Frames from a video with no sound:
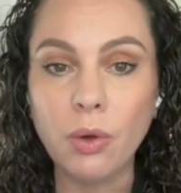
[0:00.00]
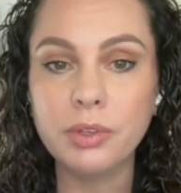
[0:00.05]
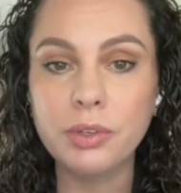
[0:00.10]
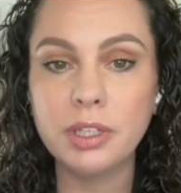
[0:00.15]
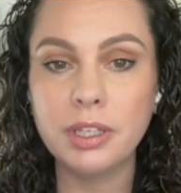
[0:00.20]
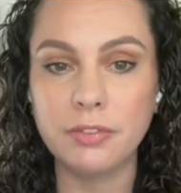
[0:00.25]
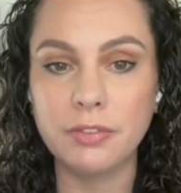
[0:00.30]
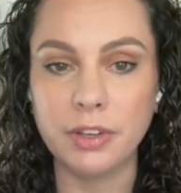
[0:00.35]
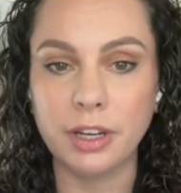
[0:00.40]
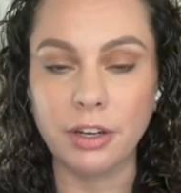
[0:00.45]

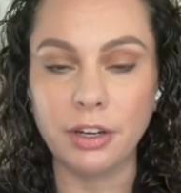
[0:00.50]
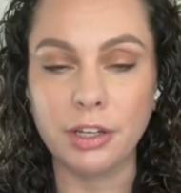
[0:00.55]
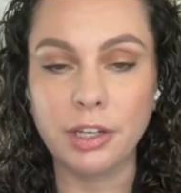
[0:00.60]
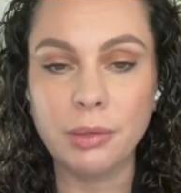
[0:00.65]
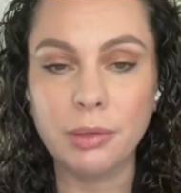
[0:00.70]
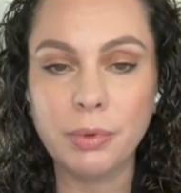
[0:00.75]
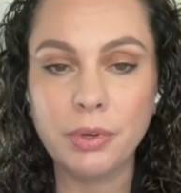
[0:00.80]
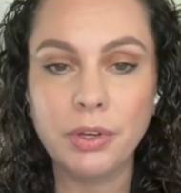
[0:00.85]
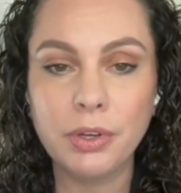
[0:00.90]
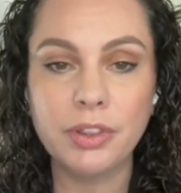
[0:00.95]
only
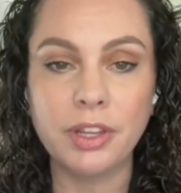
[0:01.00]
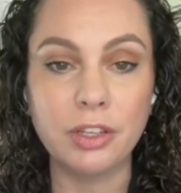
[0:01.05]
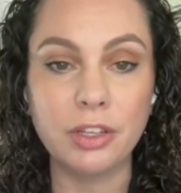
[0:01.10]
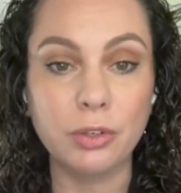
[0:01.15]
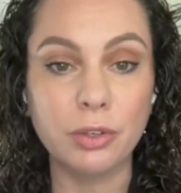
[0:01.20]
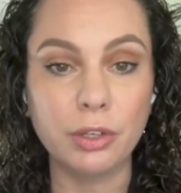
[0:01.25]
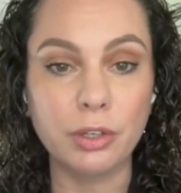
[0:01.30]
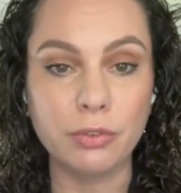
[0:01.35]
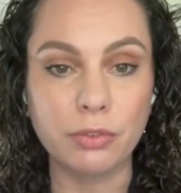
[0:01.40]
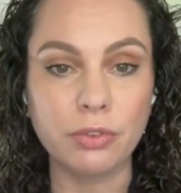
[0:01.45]
variable that
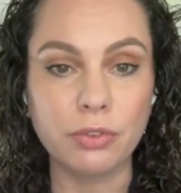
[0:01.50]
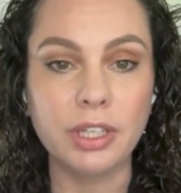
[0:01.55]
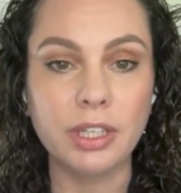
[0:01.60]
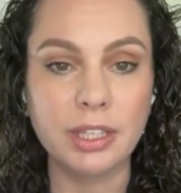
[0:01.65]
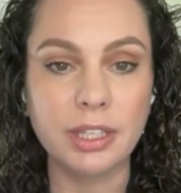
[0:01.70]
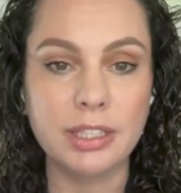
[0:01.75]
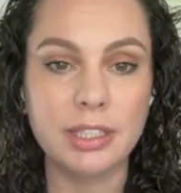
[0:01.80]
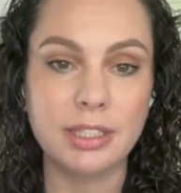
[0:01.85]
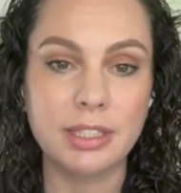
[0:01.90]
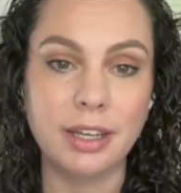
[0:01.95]
you could
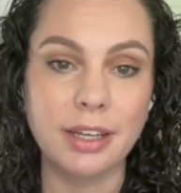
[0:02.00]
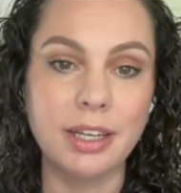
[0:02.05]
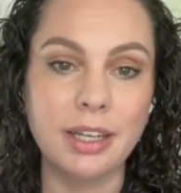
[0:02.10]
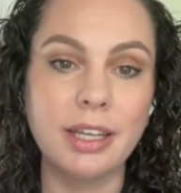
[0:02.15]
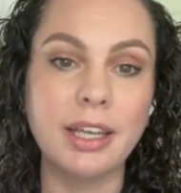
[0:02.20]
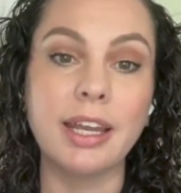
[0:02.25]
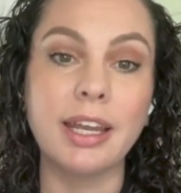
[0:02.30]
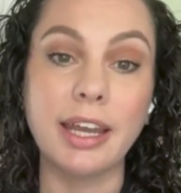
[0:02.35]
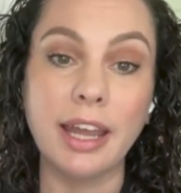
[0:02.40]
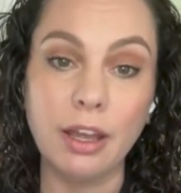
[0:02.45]
really
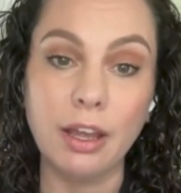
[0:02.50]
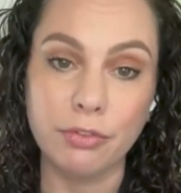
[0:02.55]
study in